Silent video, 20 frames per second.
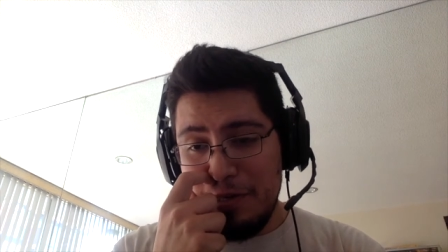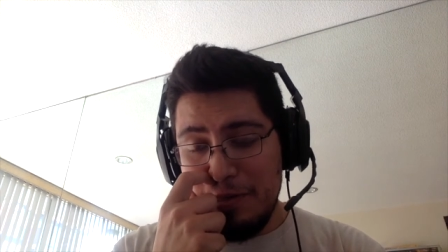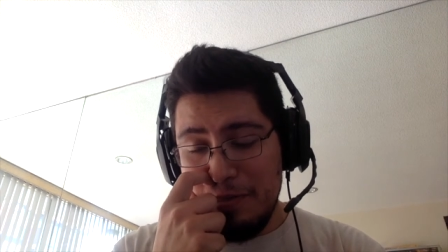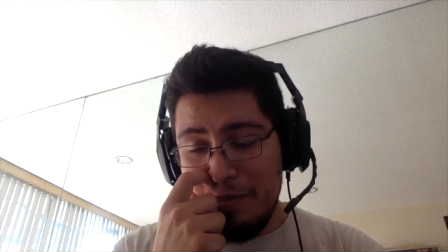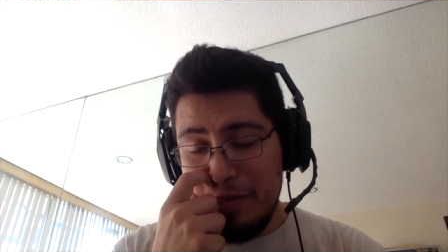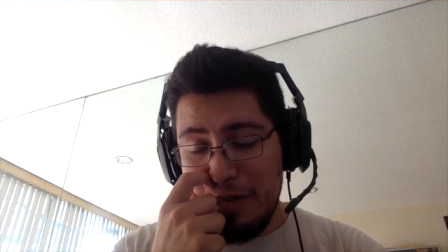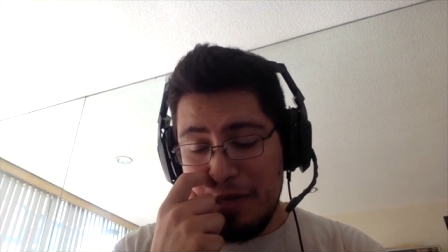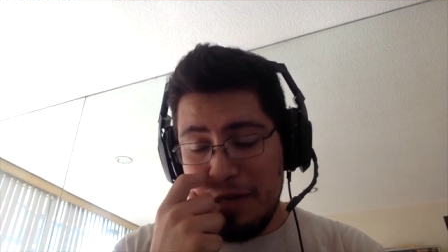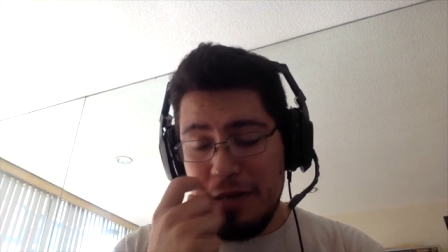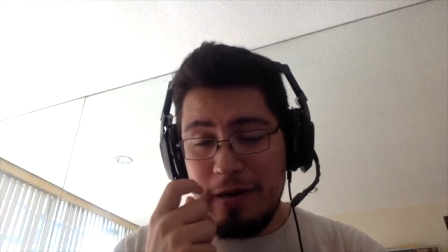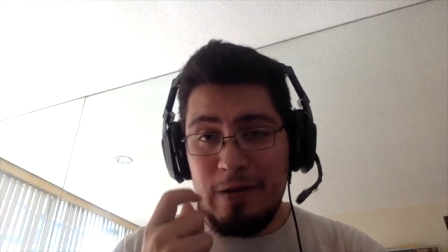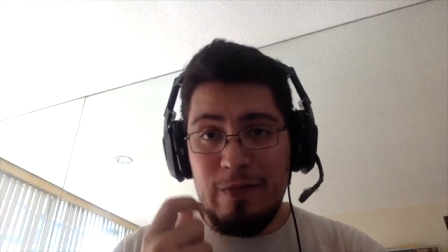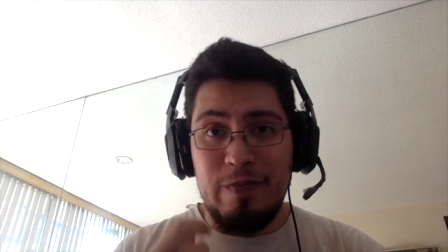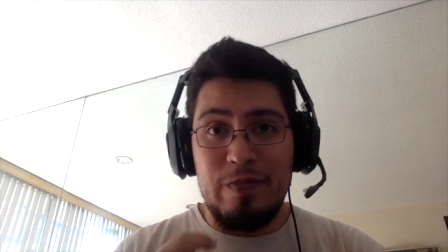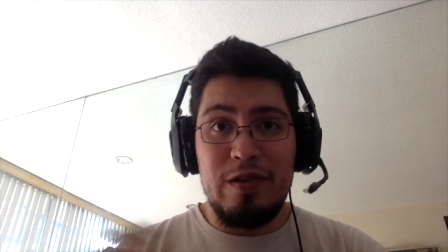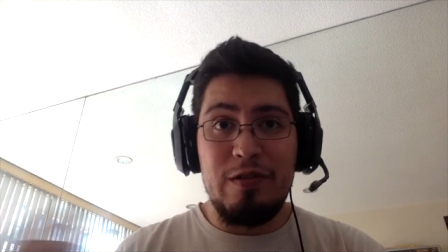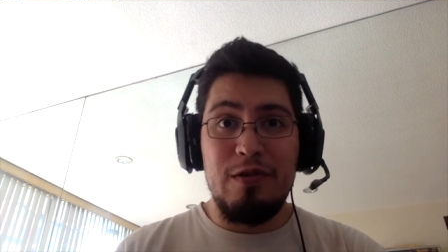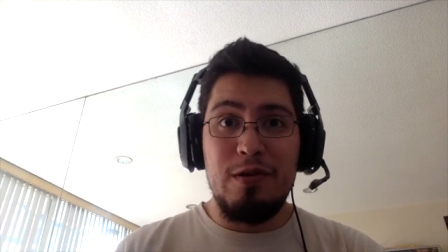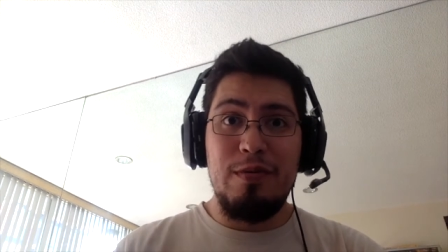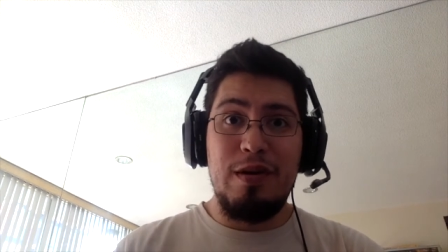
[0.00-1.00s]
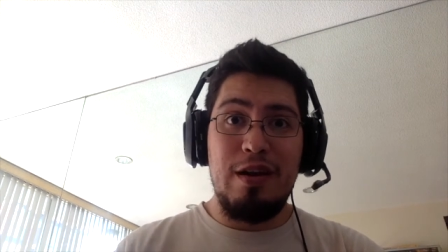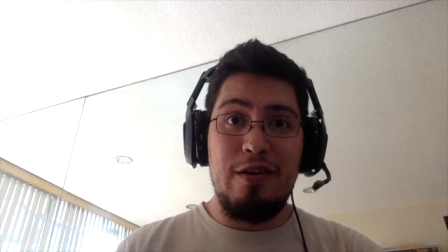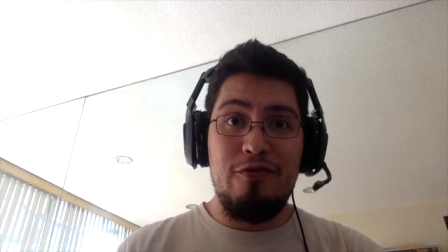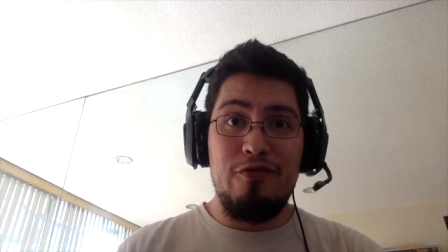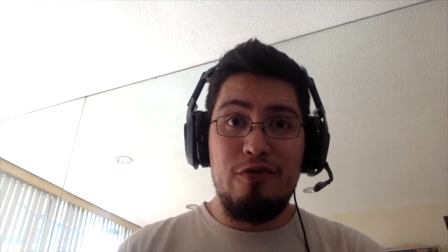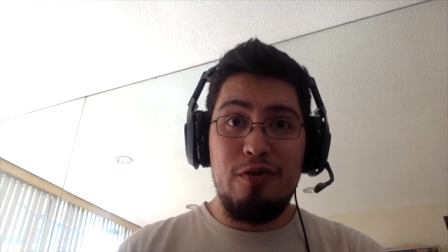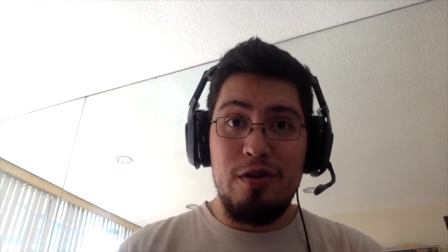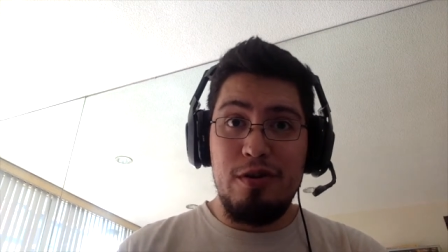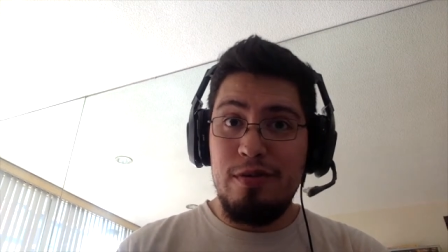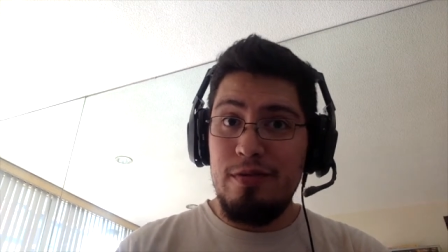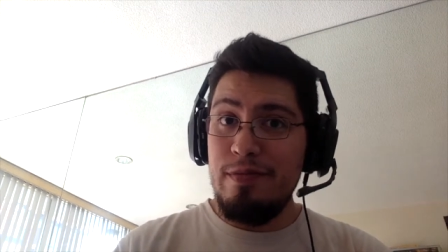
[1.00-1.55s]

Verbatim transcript: But um, we made it through